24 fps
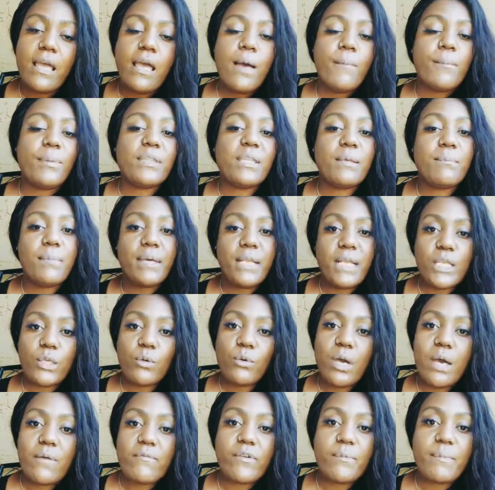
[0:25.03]
but the minute you
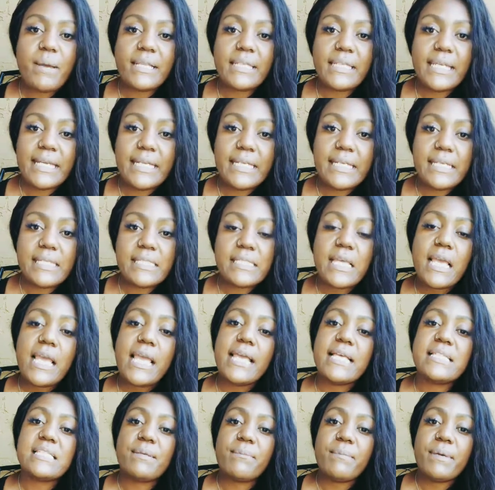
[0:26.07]
come for my ladies
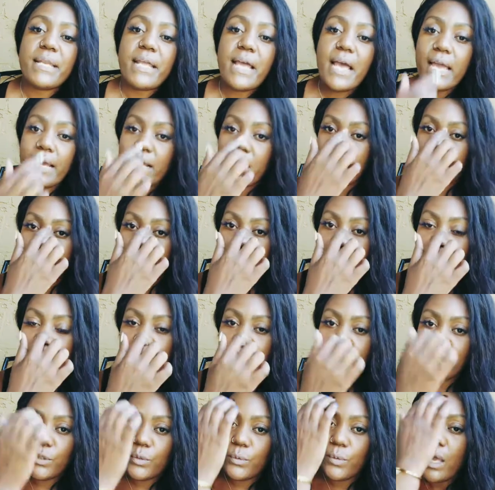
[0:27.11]
is the minute I come for
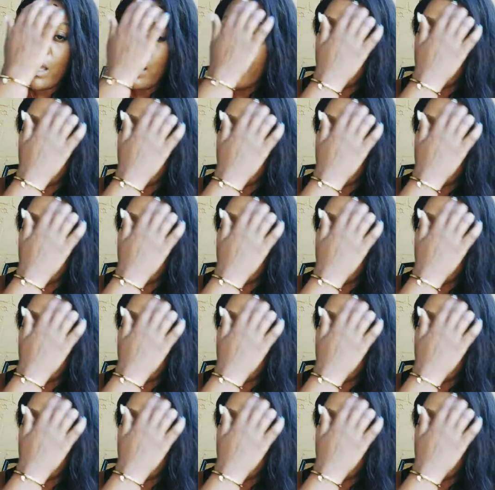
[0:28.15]
you,